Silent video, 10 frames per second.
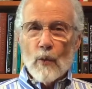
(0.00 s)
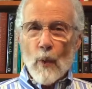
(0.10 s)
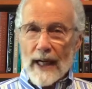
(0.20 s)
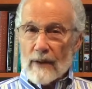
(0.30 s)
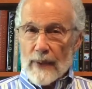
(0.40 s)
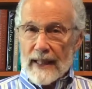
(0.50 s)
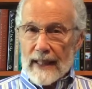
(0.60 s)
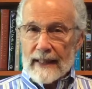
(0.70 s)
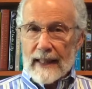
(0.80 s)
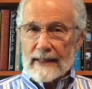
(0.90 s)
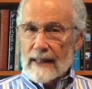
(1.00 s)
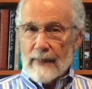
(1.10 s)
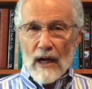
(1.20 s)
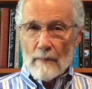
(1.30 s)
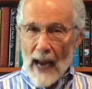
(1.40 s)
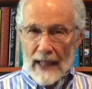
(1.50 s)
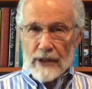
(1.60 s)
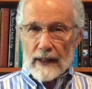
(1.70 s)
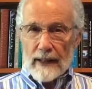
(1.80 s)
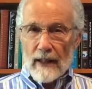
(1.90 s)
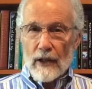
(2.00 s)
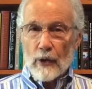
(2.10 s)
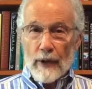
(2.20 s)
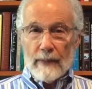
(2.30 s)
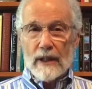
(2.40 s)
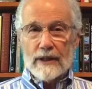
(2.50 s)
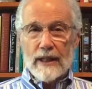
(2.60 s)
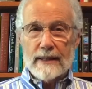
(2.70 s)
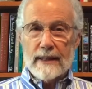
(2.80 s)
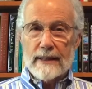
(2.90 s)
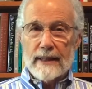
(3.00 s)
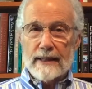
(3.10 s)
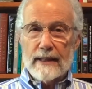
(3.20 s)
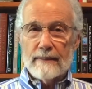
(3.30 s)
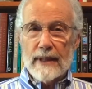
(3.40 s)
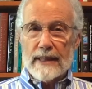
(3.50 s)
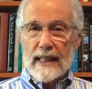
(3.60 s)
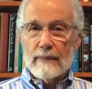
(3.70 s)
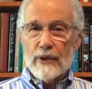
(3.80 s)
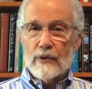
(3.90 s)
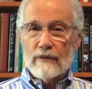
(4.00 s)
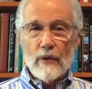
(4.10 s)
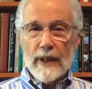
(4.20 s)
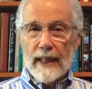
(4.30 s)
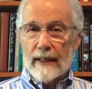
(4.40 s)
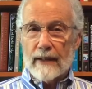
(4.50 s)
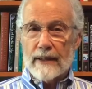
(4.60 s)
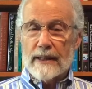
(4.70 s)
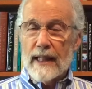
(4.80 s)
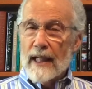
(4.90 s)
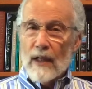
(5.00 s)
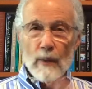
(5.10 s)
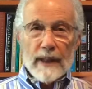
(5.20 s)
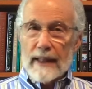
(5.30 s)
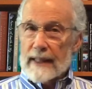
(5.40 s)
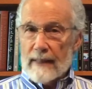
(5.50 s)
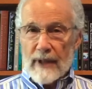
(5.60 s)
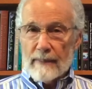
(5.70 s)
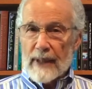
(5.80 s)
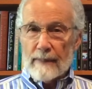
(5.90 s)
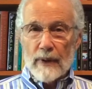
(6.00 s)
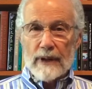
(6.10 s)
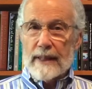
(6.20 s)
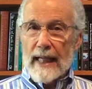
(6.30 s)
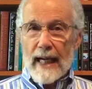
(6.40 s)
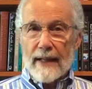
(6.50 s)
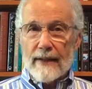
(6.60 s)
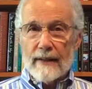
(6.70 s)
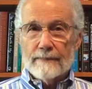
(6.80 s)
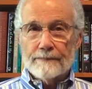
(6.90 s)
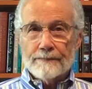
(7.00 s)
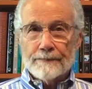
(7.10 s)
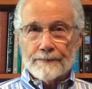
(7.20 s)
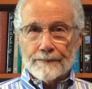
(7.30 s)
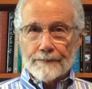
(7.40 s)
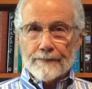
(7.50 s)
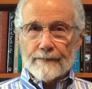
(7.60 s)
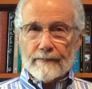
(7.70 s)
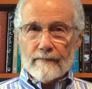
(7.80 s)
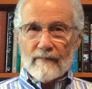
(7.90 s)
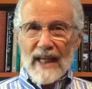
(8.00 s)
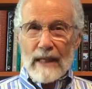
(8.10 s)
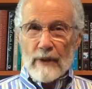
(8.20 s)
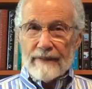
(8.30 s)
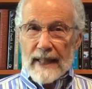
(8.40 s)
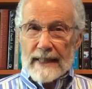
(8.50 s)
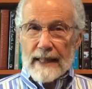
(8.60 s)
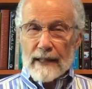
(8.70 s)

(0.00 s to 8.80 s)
why do we think that somehow magically our criminal justice system is able to avoid errors when condemning people to death? Can we fix